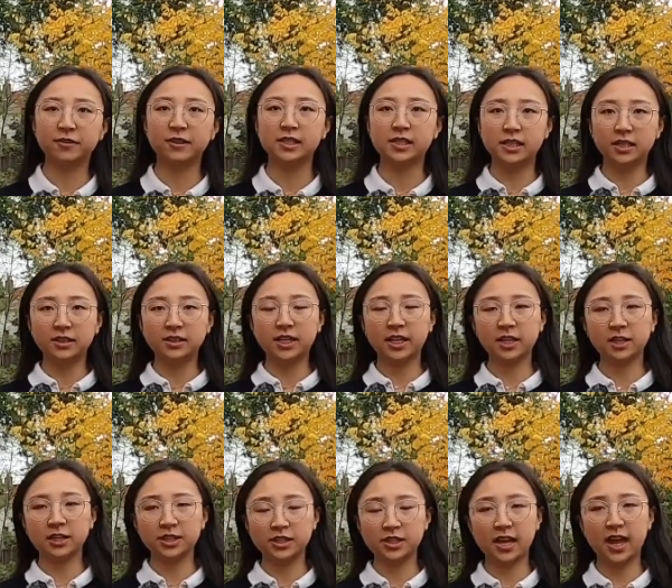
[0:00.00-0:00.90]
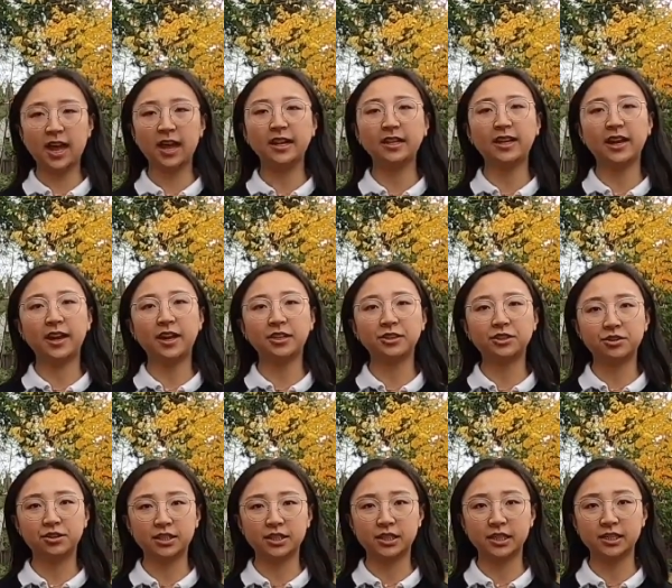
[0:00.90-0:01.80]
facilitators, and
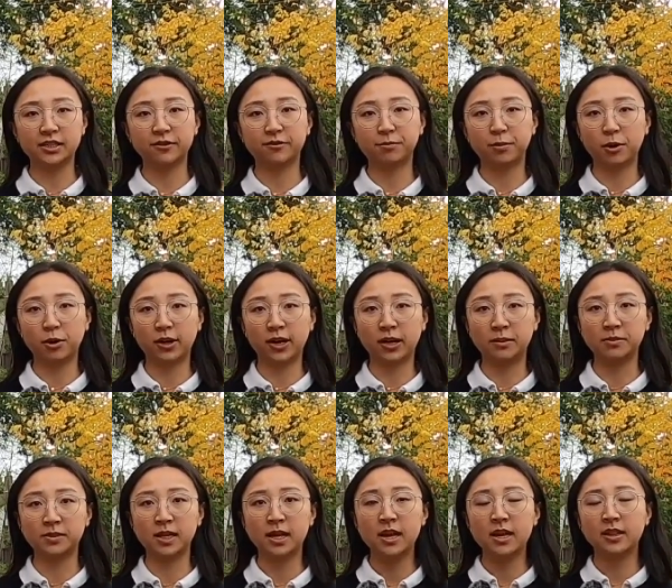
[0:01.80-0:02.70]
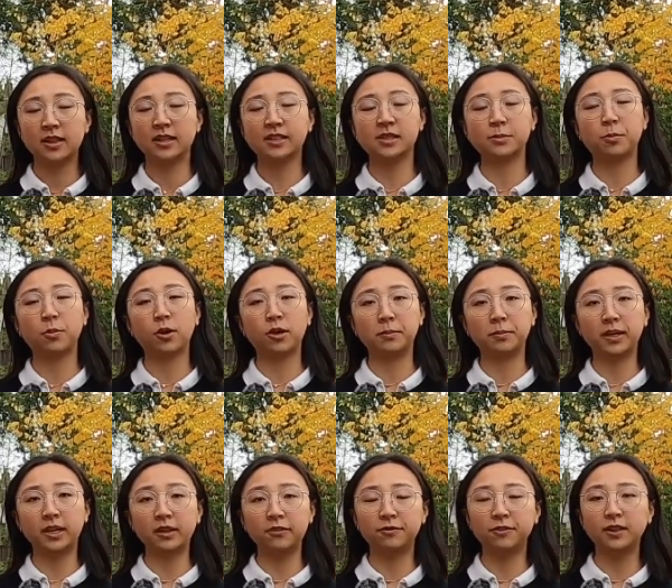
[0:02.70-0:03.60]
characteristics of programs that support
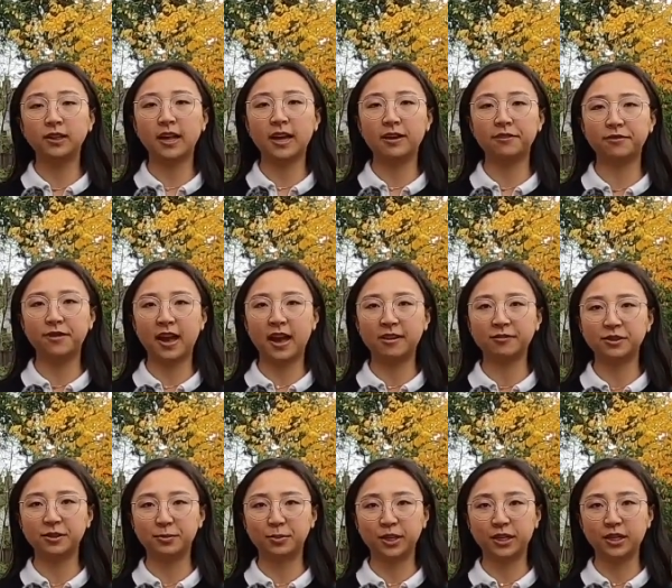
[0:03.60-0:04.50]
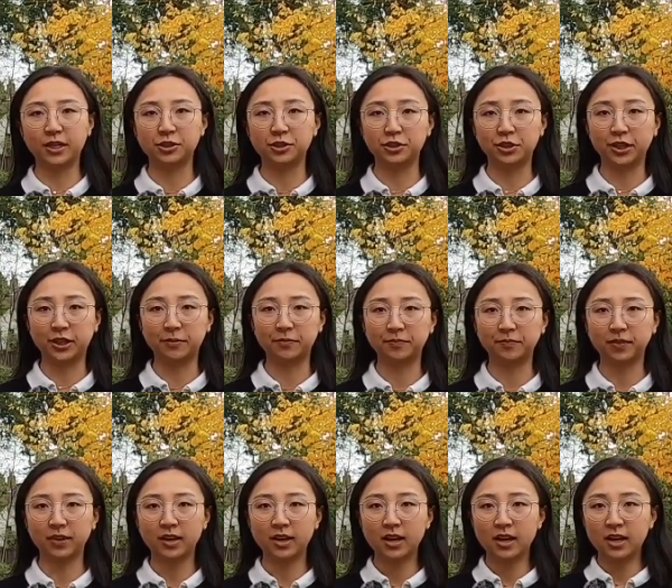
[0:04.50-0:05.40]
meaningful life after brain injury.
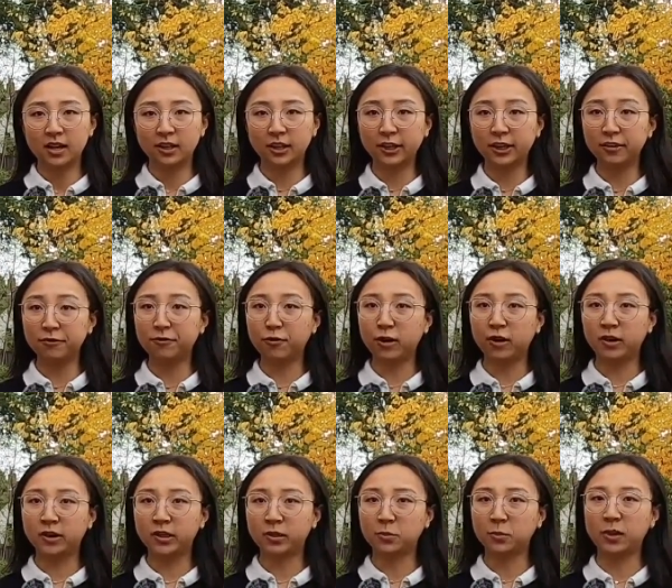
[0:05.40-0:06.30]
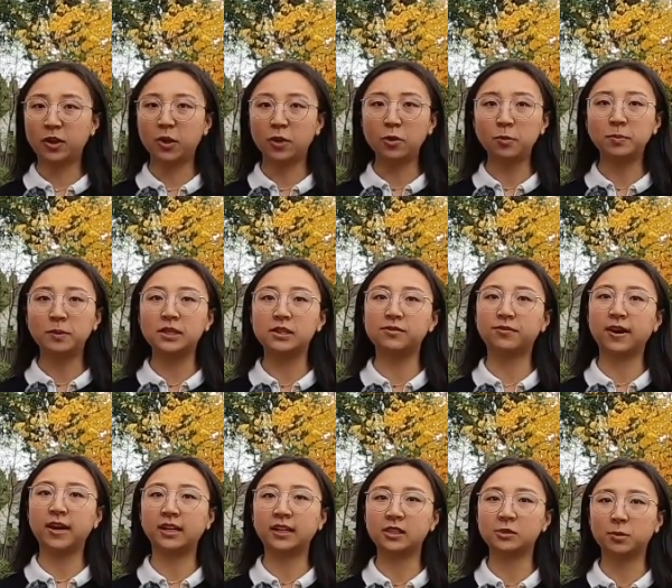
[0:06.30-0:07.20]
Looking forward, we hope these
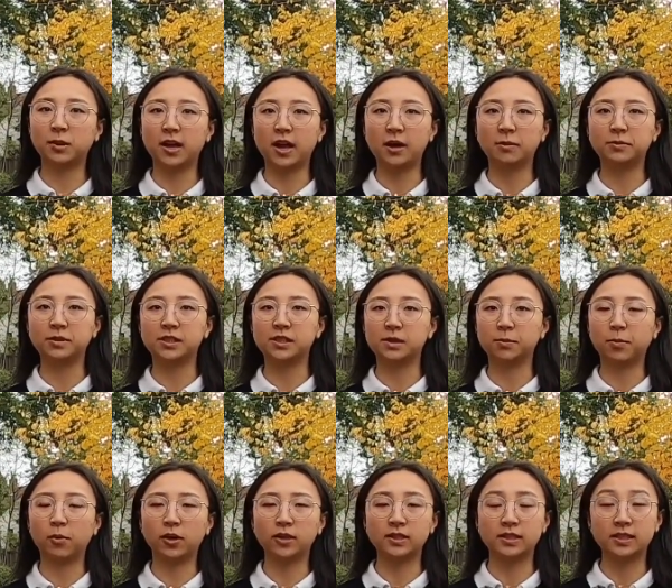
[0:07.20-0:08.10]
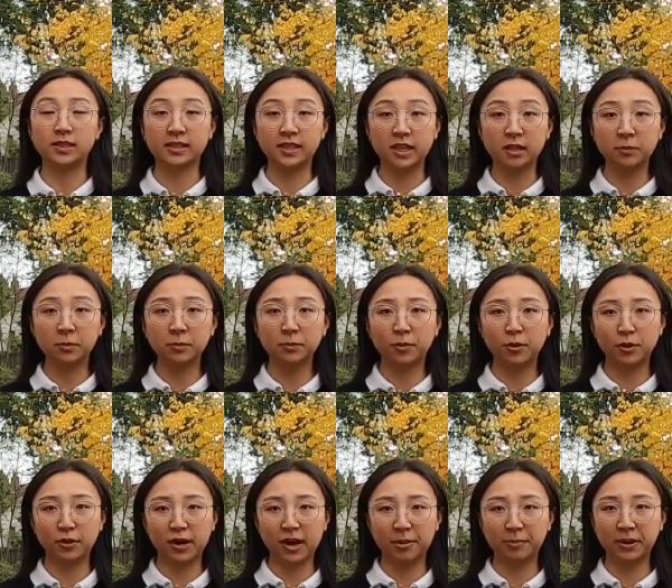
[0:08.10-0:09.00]
findings will help to support sustainable
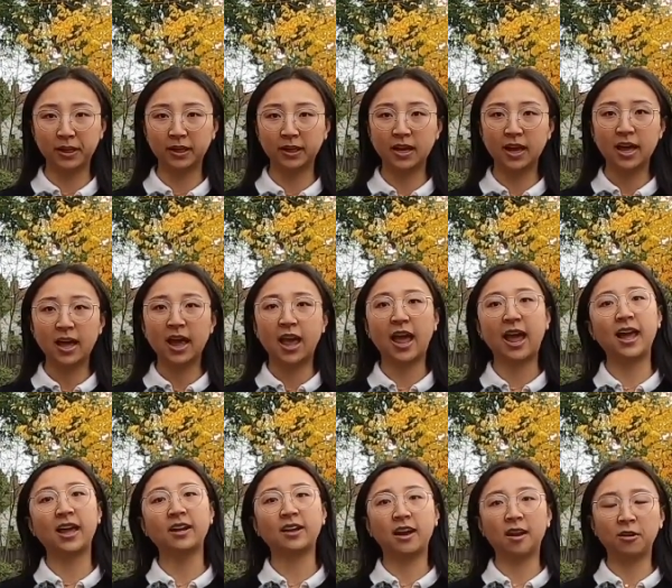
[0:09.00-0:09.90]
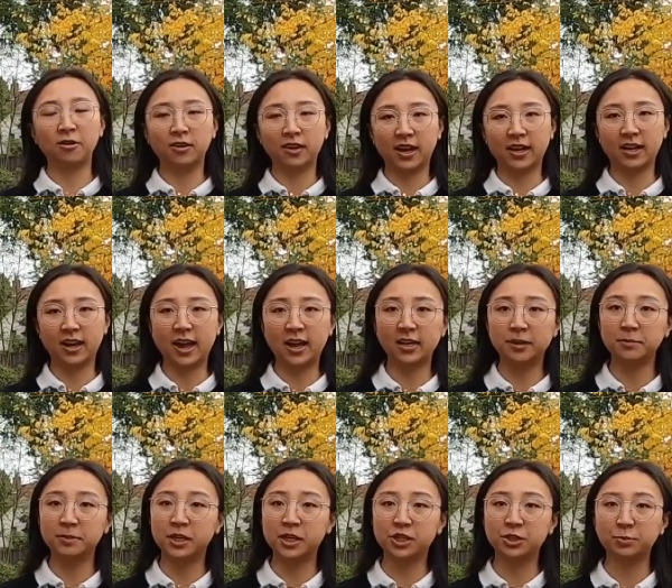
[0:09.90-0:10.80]
programming and outline
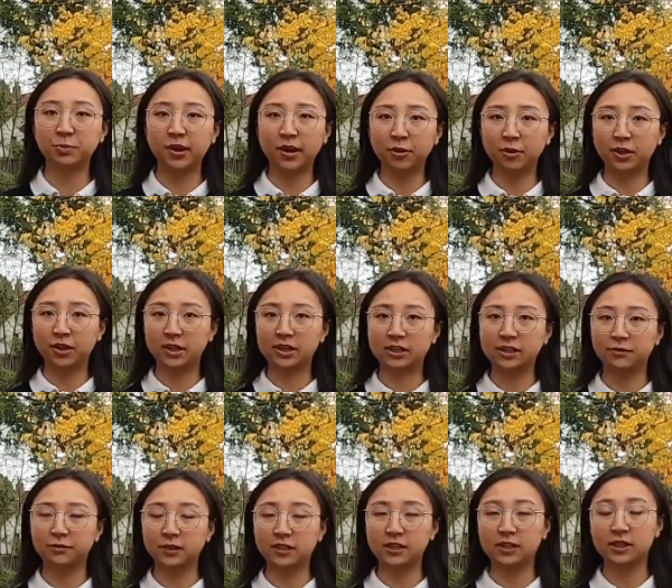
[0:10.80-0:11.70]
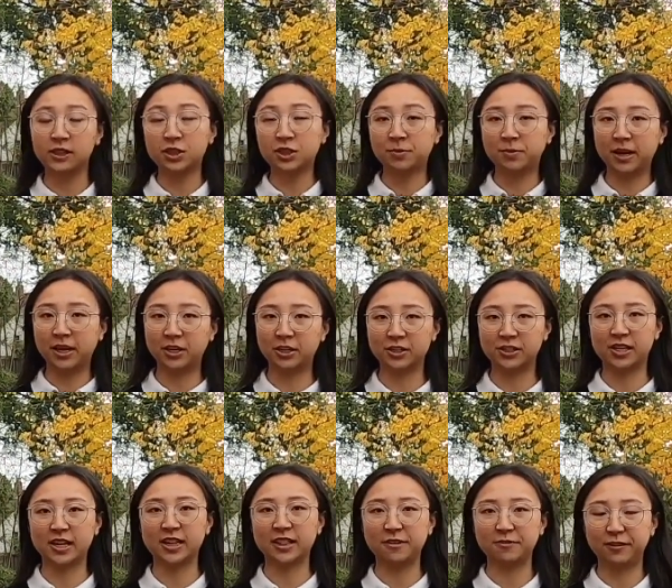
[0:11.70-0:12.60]
adaptation priorities for decision makers
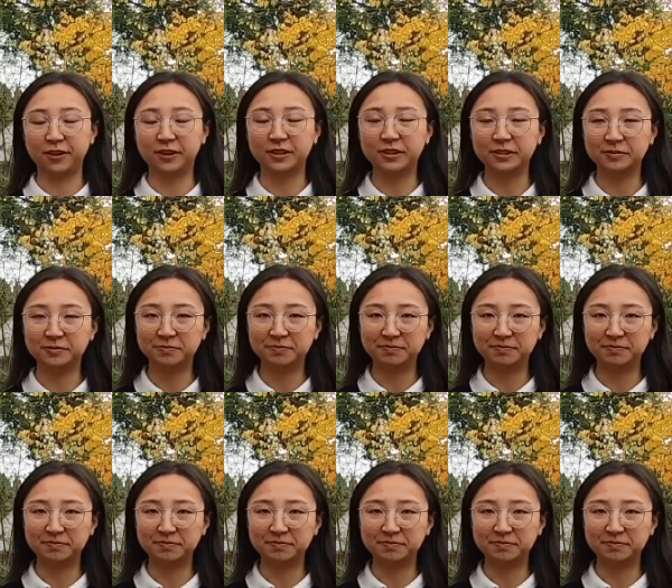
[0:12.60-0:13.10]
in the field.